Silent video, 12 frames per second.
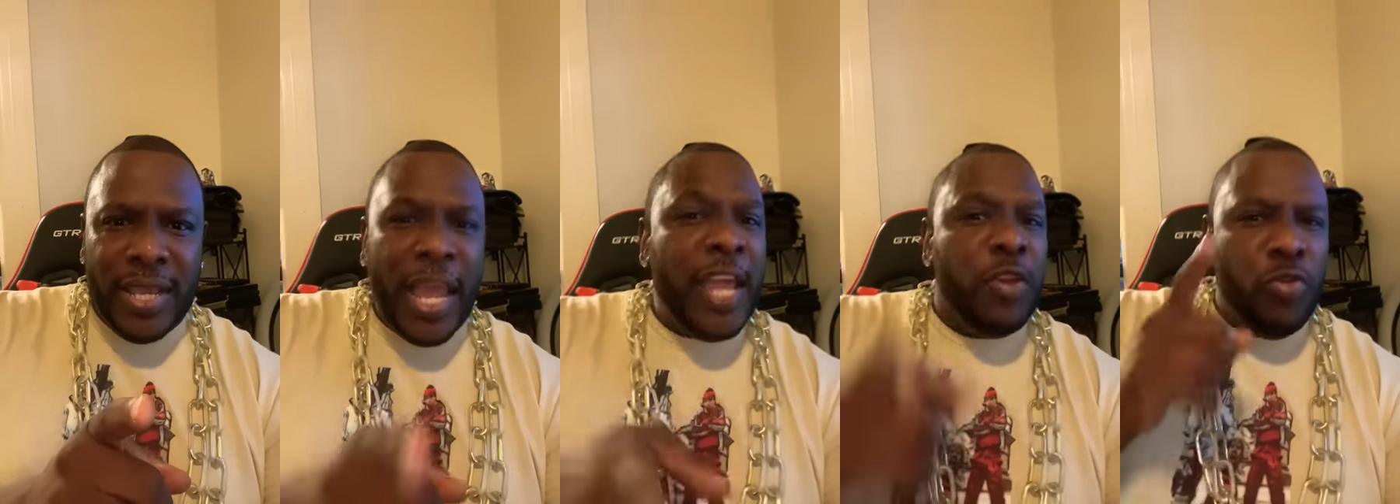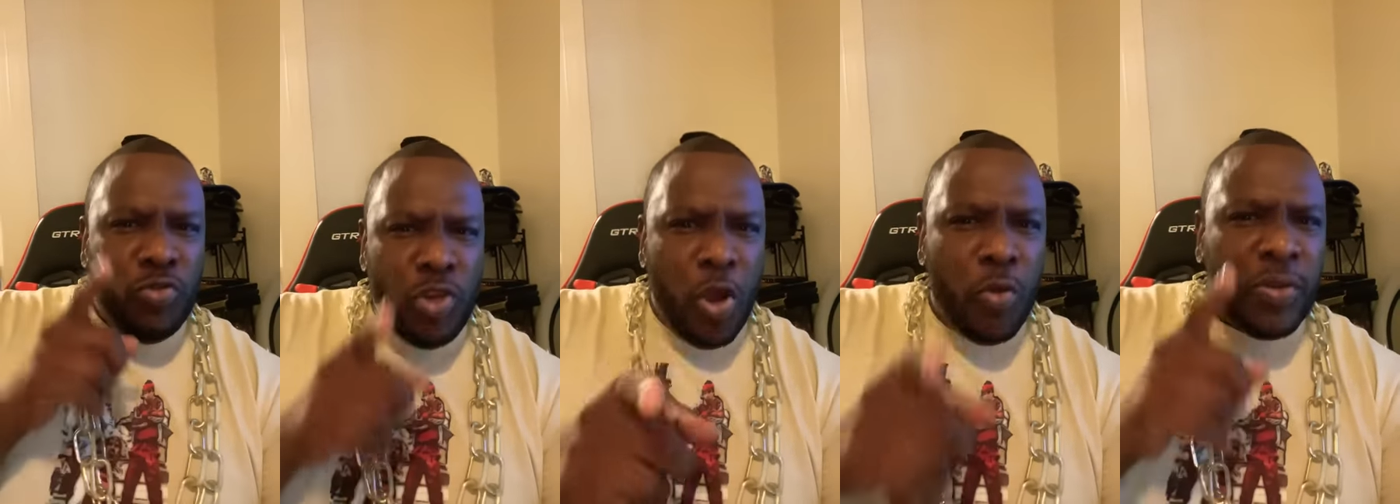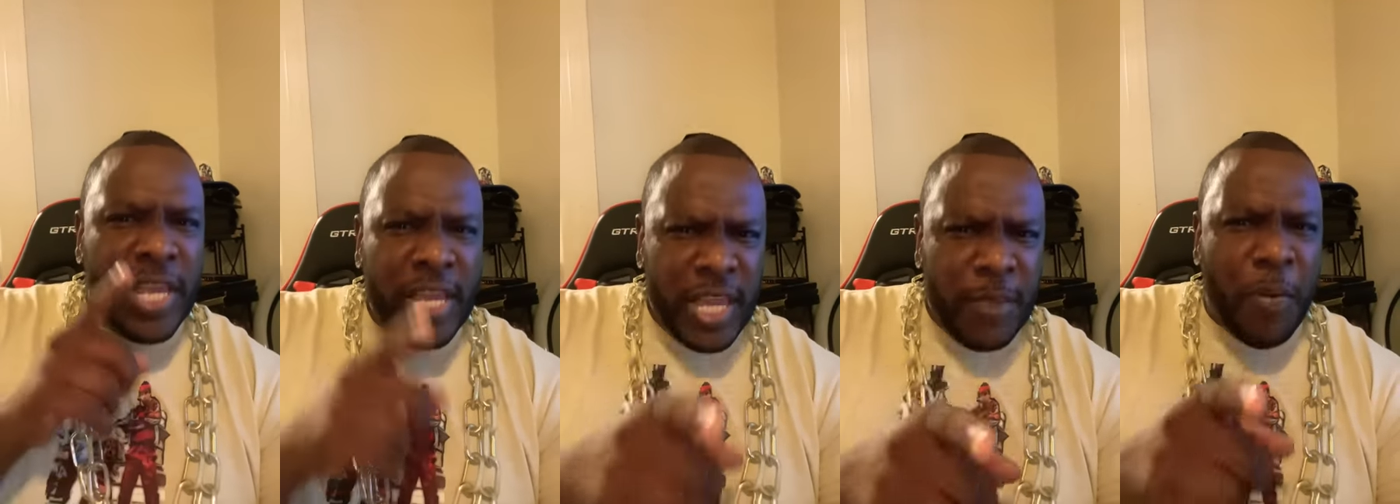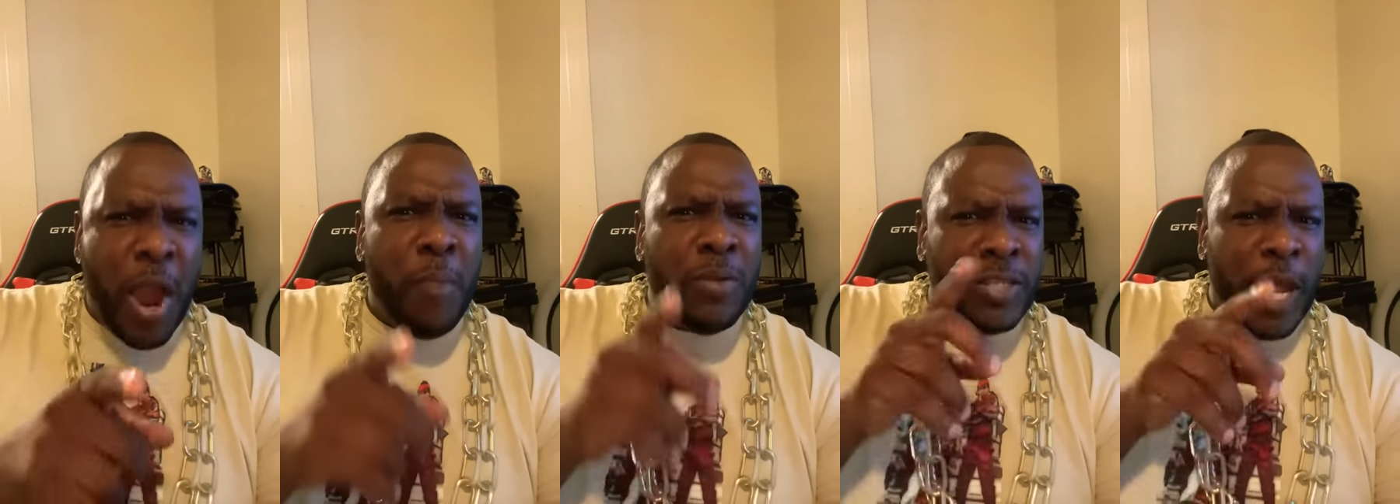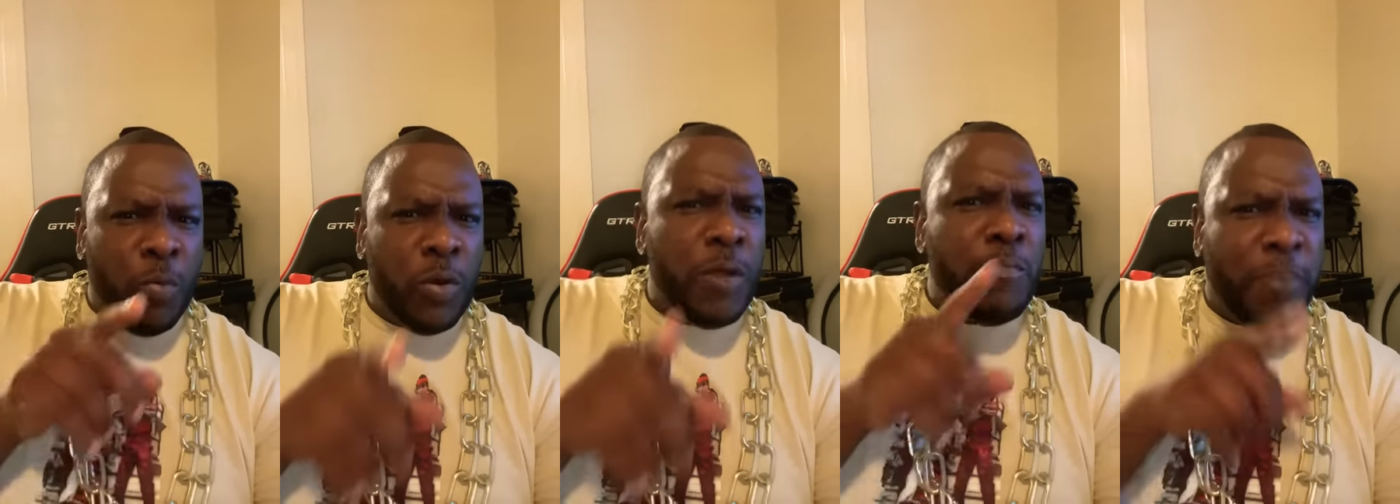And you know Keke Palmer's like
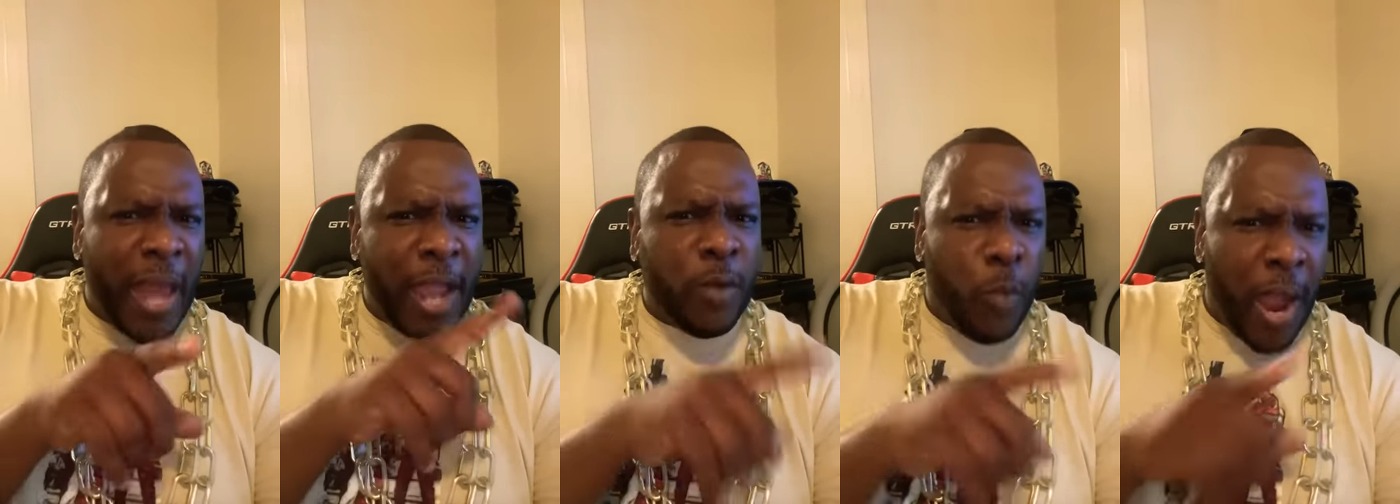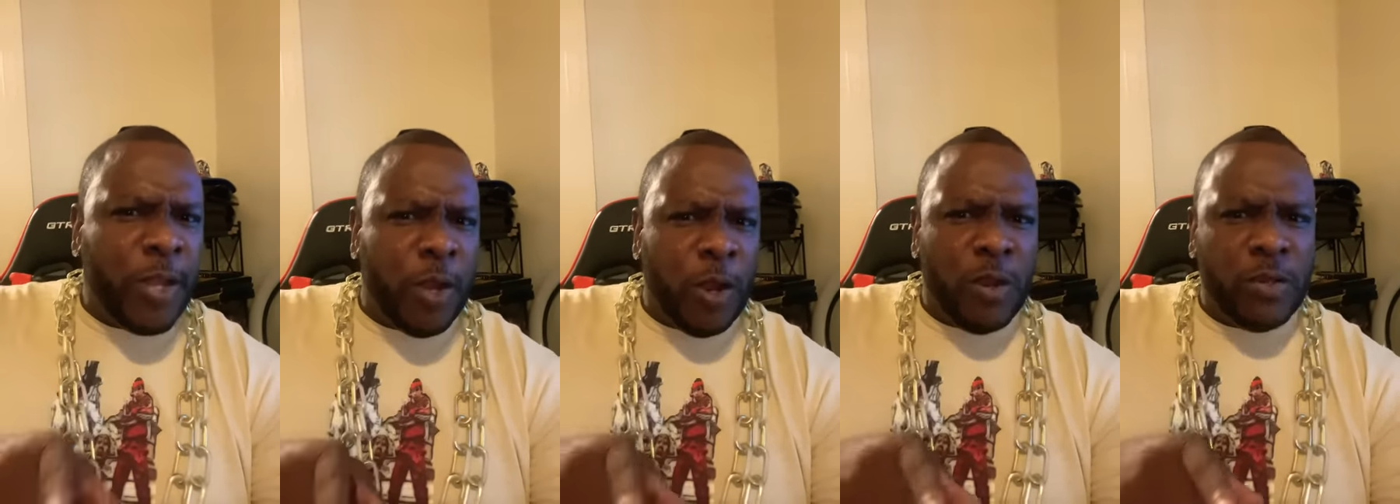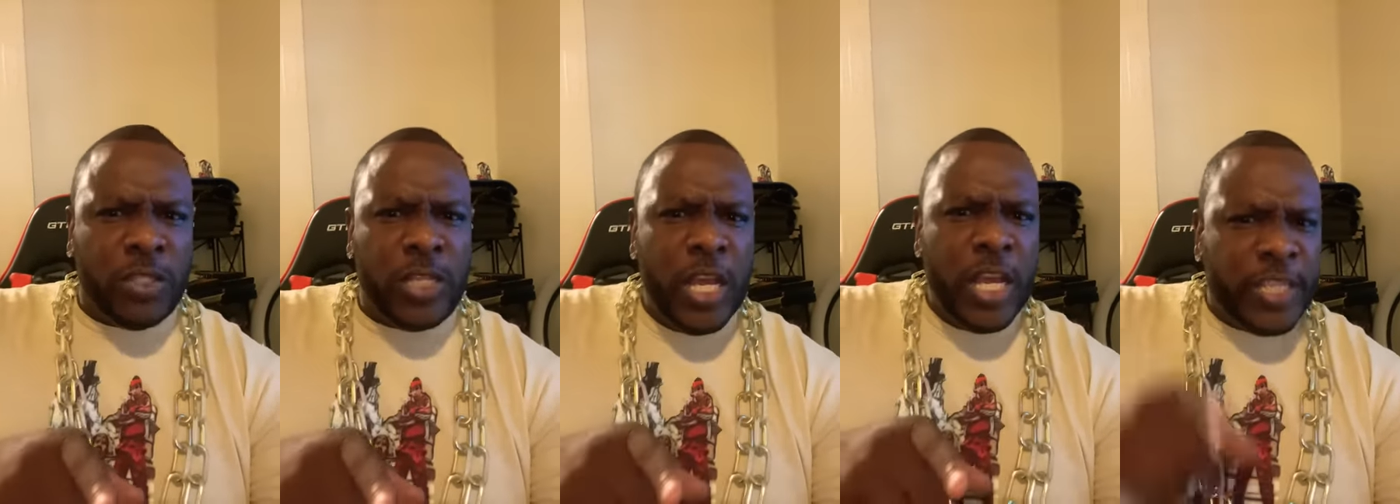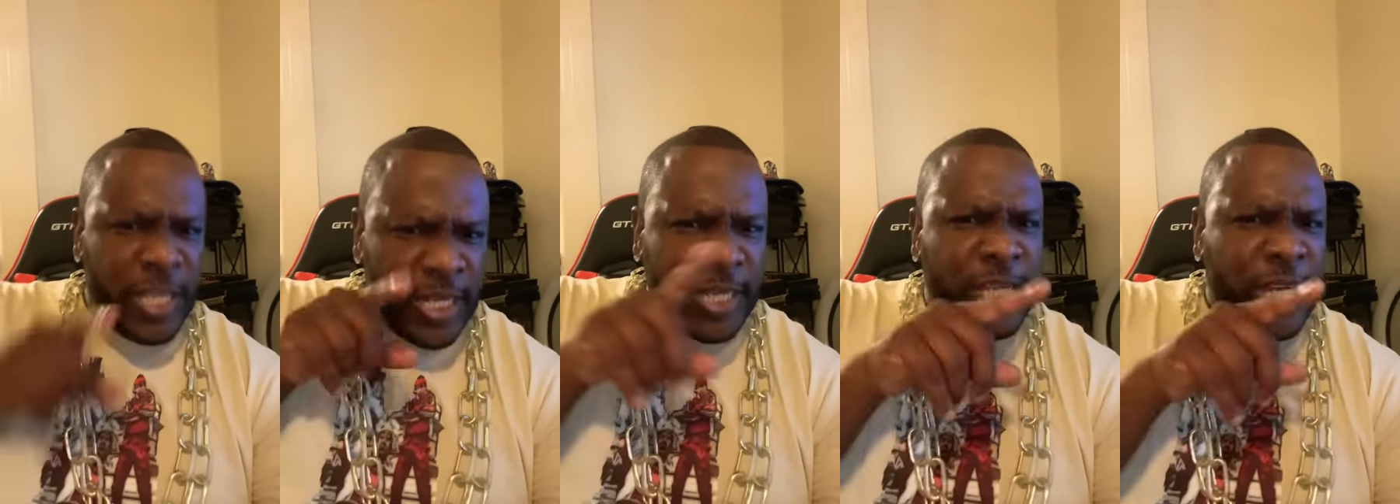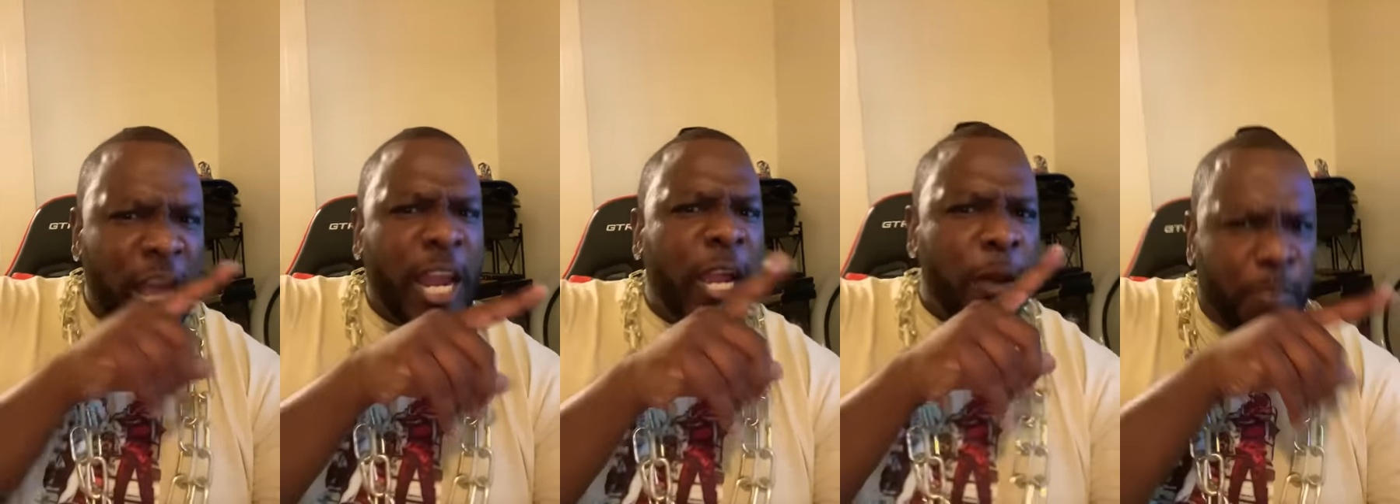one of them black white girls. She
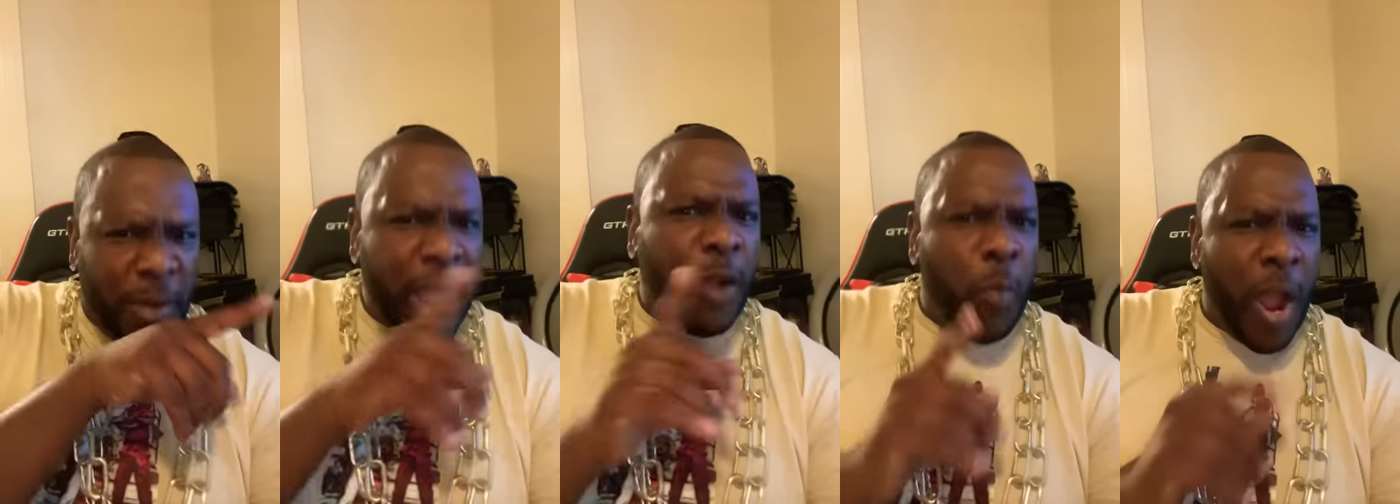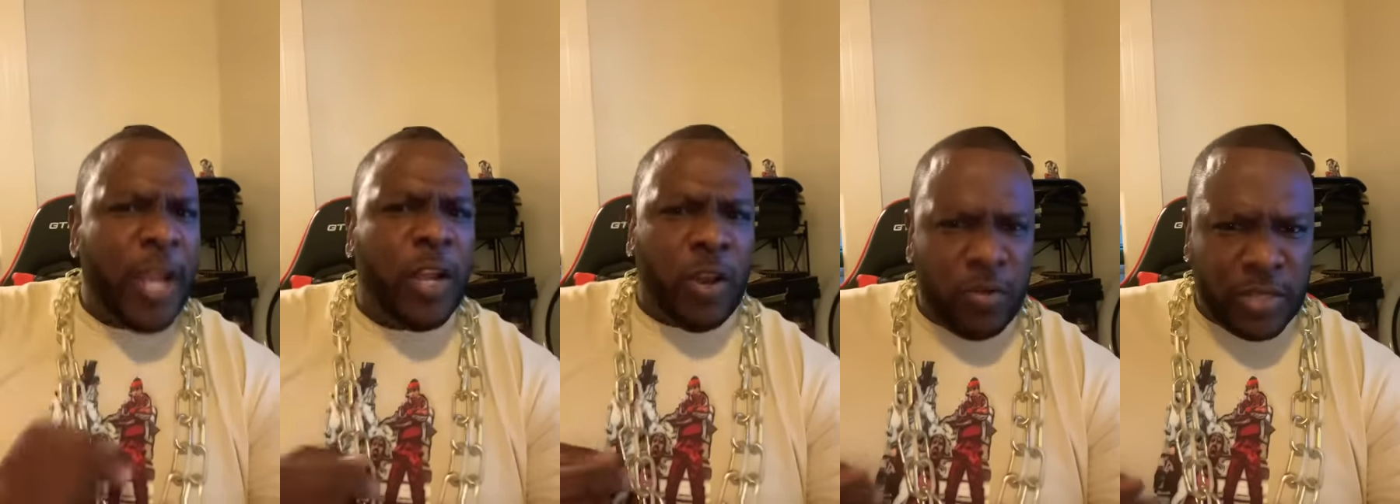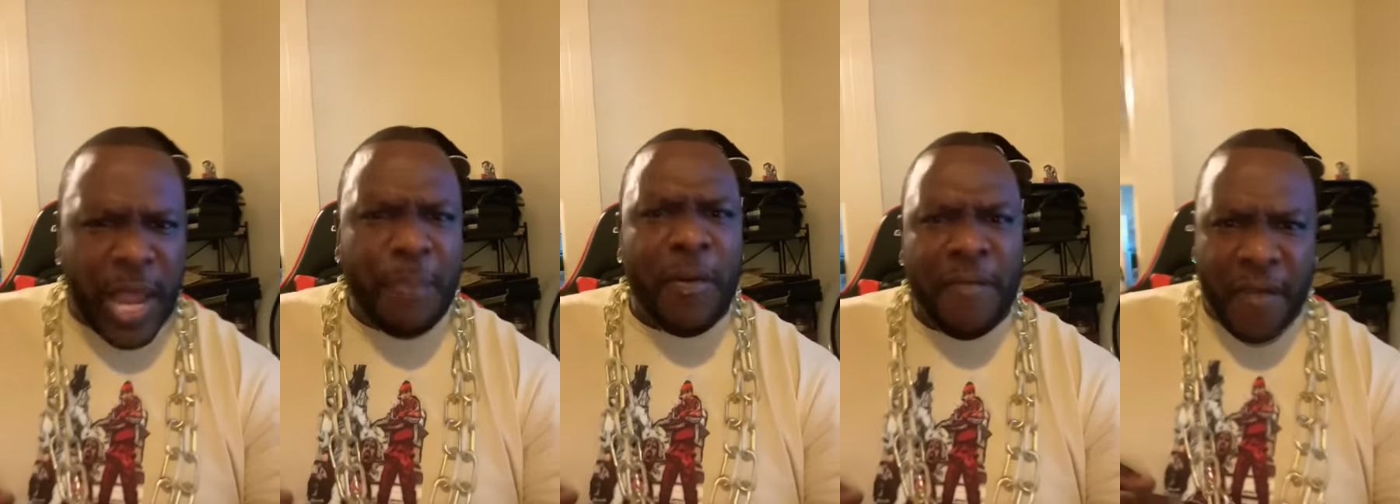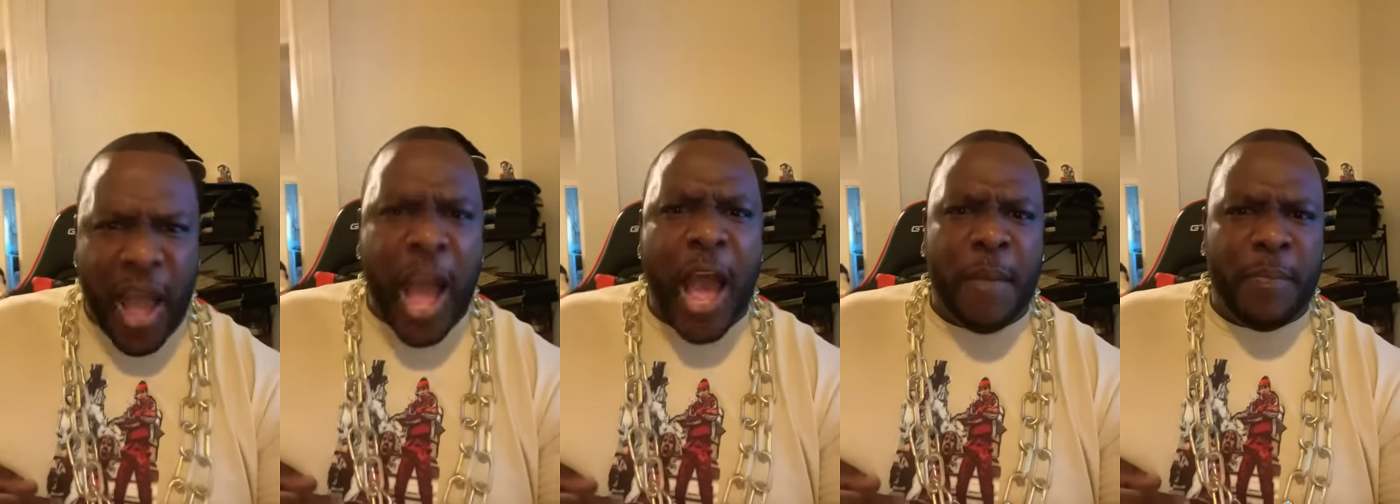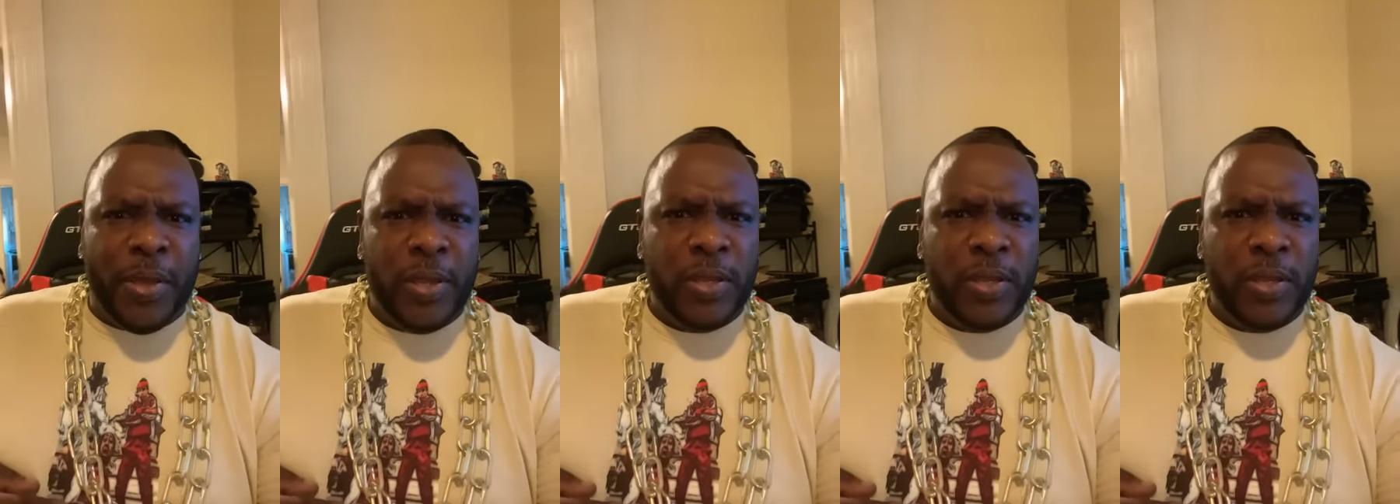got like a black white girl type of vibe.